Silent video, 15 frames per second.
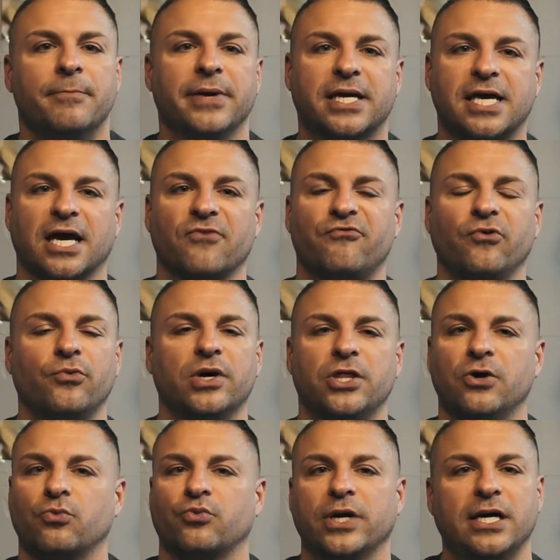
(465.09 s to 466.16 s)
Be careful with
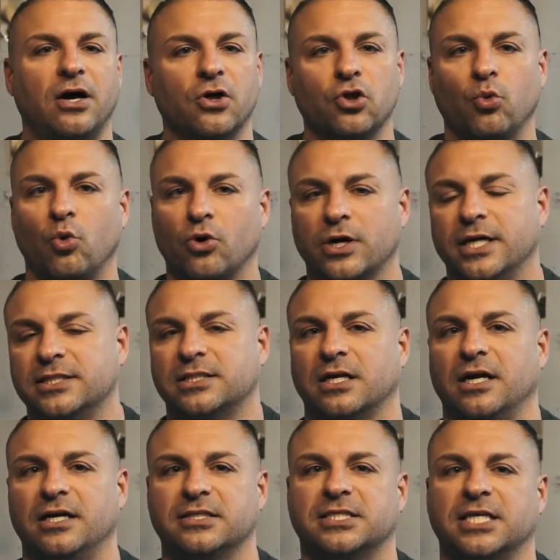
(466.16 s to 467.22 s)
it. Read all the warnings
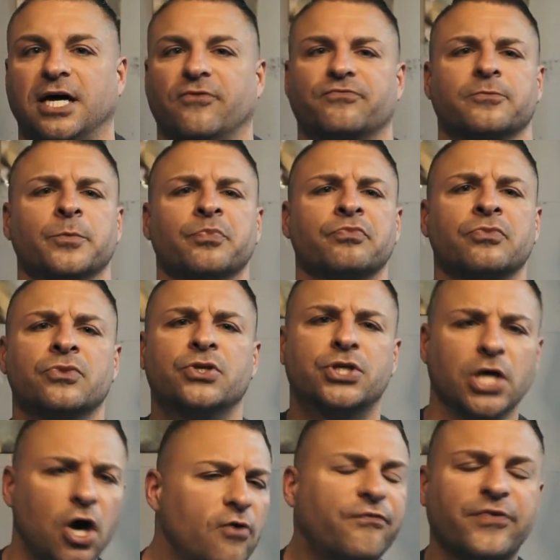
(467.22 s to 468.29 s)
and all that stuff.
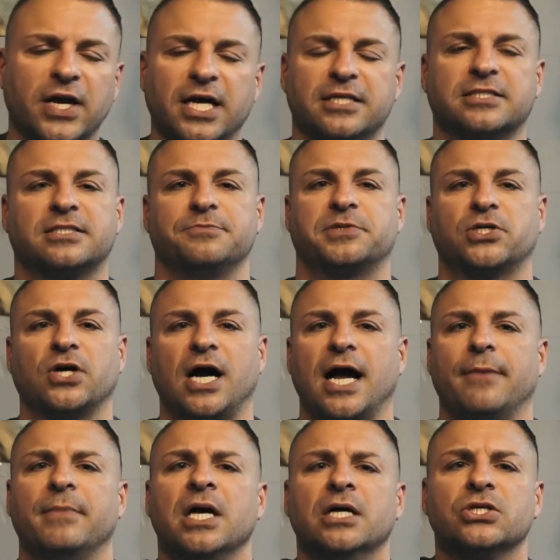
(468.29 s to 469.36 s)
Don't forget to
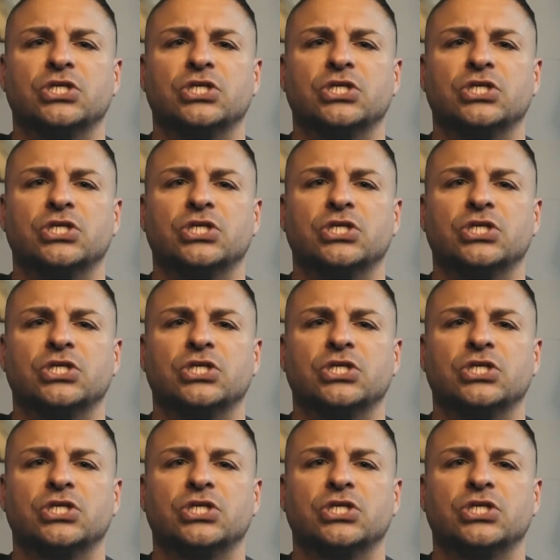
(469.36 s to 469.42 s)
subscribe.